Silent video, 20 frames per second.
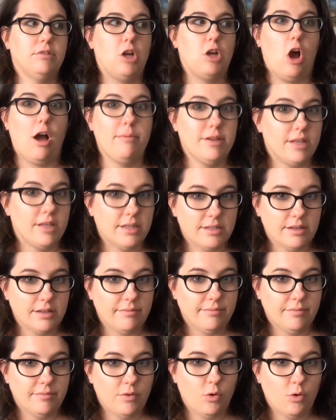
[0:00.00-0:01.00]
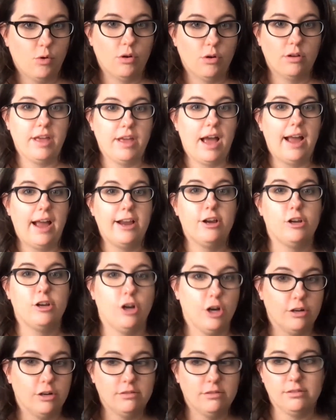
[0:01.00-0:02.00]
communism or the
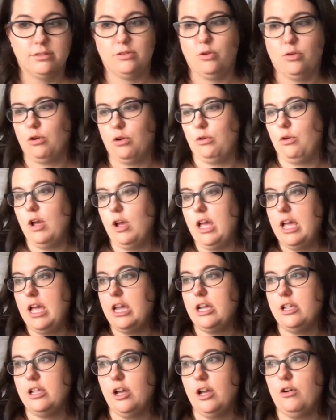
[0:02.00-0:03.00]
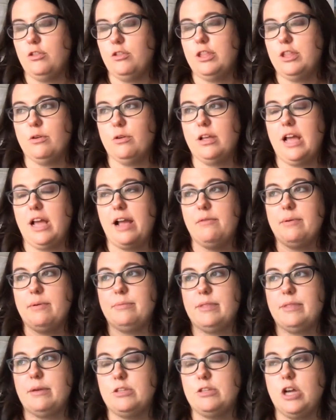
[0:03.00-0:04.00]
Iron Curtain or
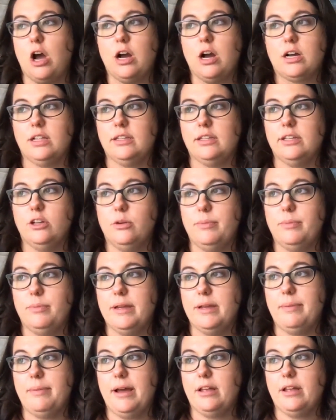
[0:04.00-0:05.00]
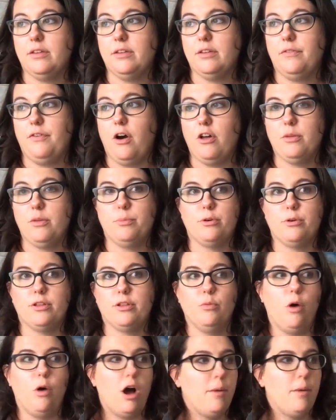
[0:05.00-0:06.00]
I remember they would talk a little bit about the fall
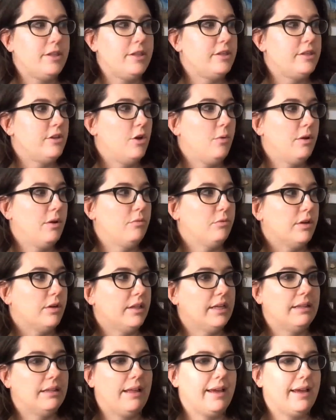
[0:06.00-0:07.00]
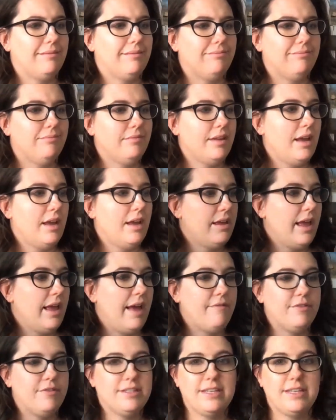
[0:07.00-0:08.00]
of the Berlin Wall, but no one really like
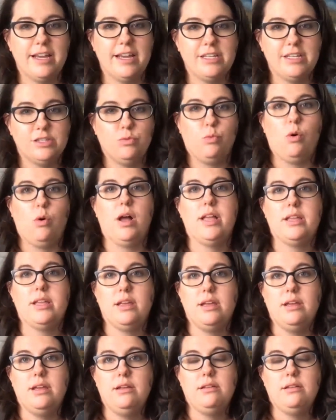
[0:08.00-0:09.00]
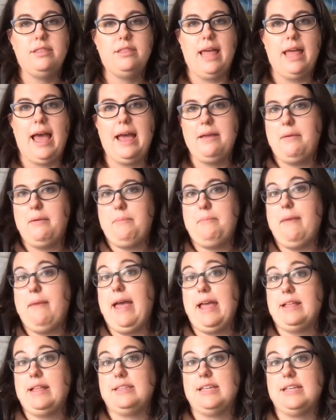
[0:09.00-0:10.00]
emphasized what that
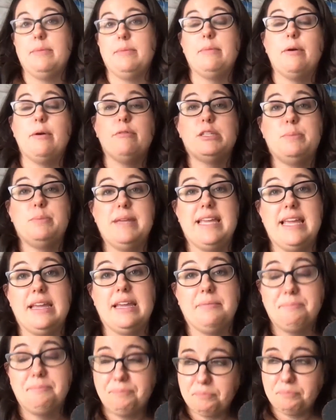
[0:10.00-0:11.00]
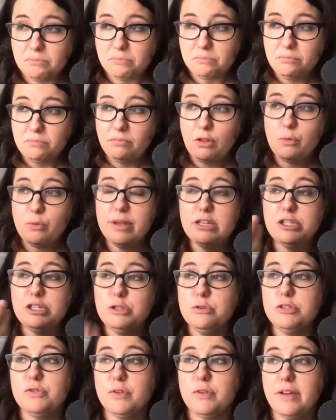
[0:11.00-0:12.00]
meant. I remember I was speaking a
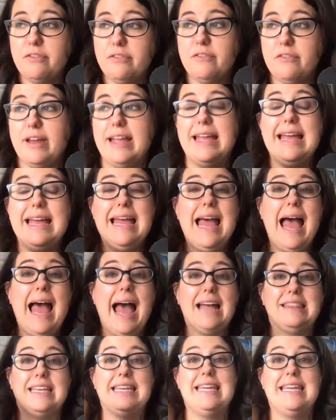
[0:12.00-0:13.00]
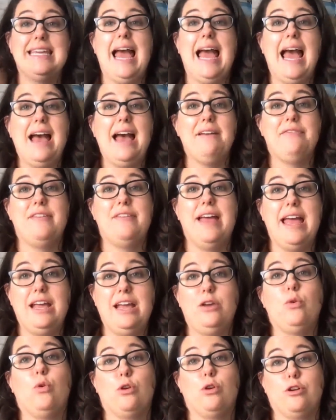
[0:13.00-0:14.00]
Students for Life event at the YAF
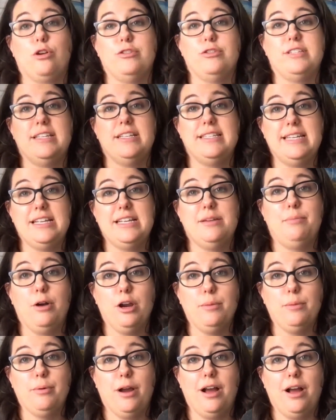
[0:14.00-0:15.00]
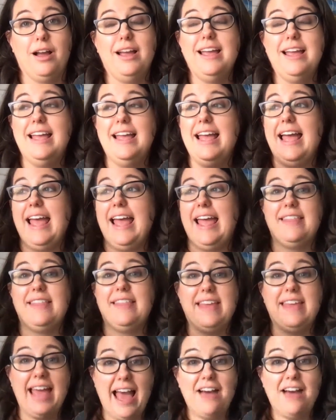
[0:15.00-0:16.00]
headquarters in Santa Barbara,
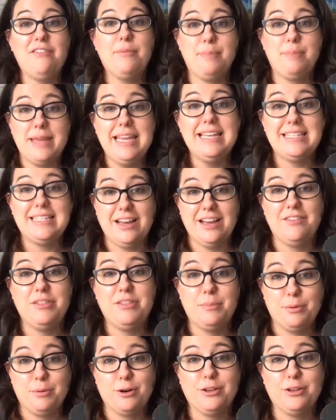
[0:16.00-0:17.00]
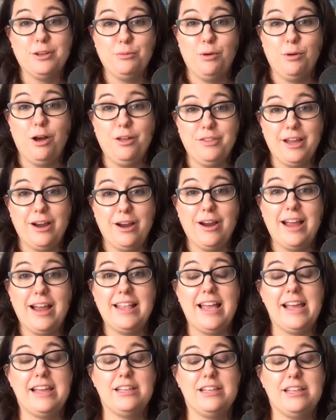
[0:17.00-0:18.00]
and they have a piece of the Berlin Wall
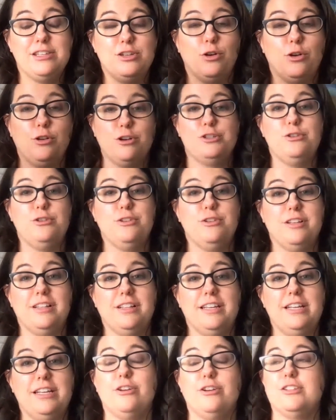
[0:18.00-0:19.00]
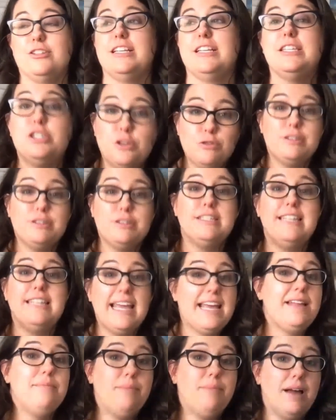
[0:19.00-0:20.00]
there. And I told our student leaders, let's go
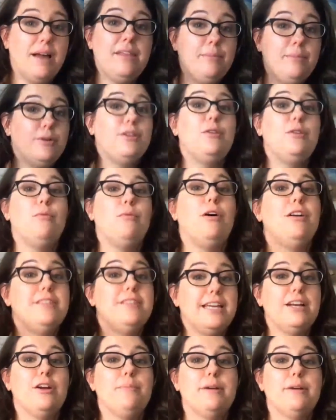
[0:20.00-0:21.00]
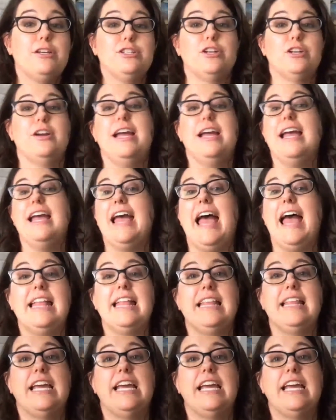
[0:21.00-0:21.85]
stand by the Berlin Wall and take our picture.